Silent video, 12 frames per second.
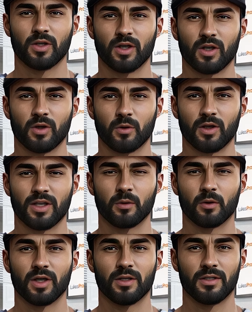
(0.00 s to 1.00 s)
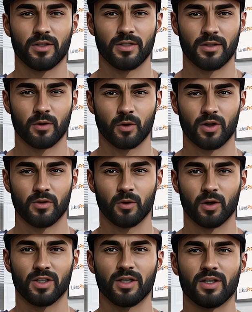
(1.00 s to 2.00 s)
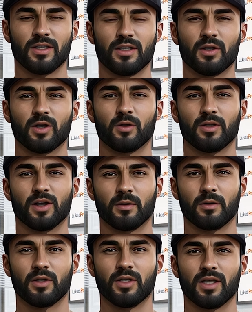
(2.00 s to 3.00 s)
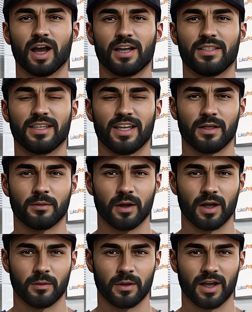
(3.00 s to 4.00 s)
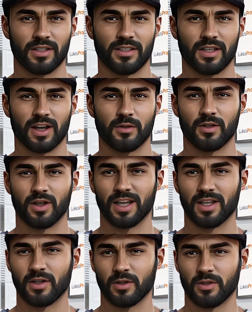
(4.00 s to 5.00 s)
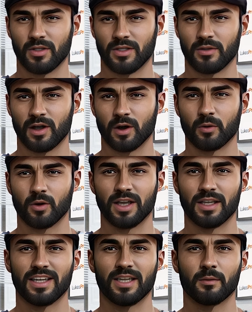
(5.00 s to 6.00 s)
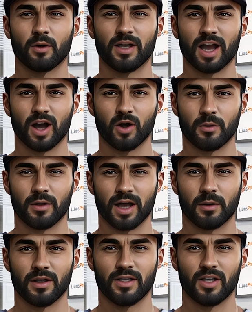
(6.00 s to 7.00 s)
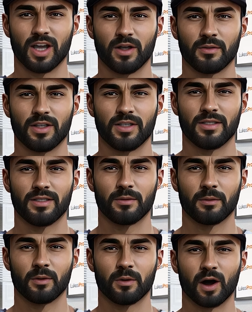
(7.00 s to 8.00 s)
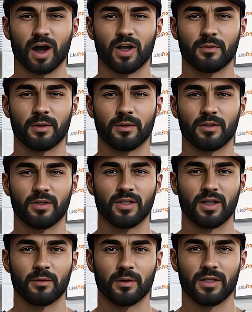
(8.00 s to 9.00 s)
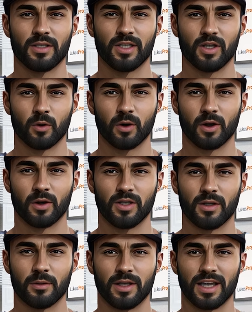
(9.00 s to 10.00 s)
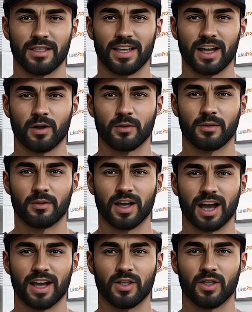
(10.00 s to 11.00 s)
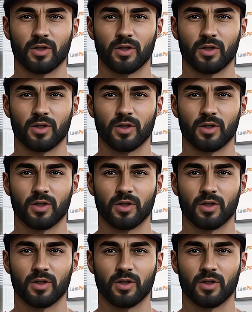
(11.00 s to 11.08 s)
reduce rental yields, all of which is a good thing for society, but a bad thing for landlords. I really desperately hope Labour achieve this, but part of me feels convinced we're going to be let down, as